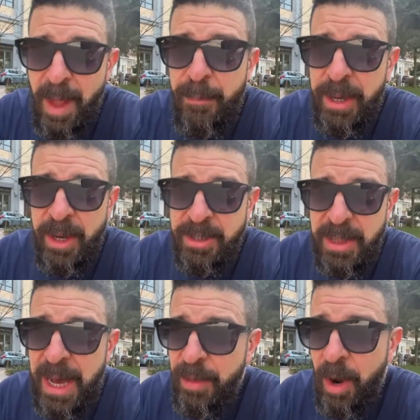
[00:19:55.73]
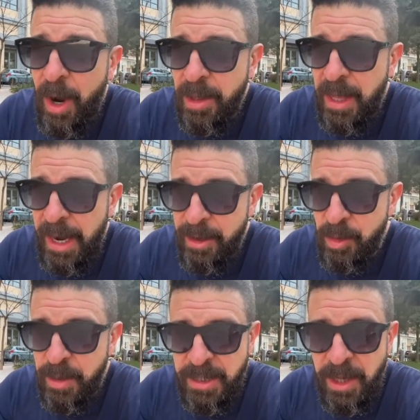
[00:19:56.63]
because a lot of the
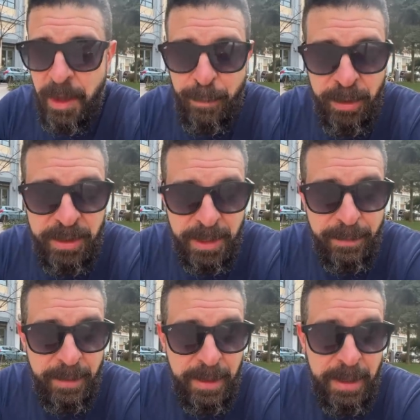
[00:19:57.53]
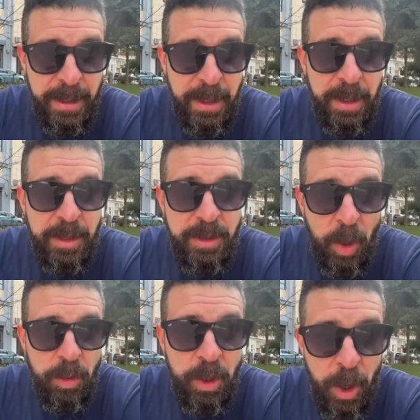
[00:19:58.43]
hardliners were telling Putin
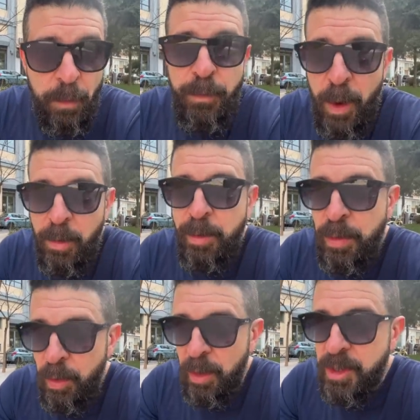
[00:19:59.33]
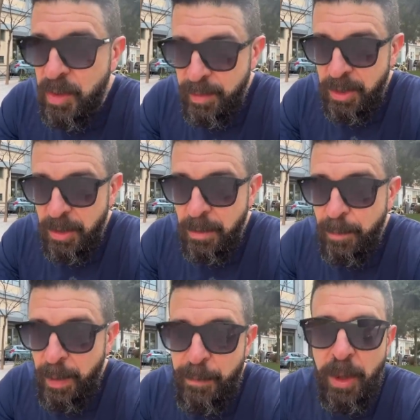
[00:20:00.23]
don't go forward with Nord Stream 2.
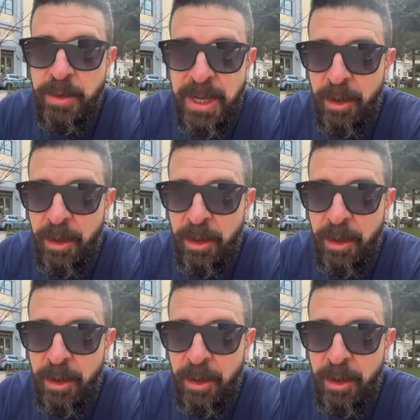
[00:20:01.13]
People always got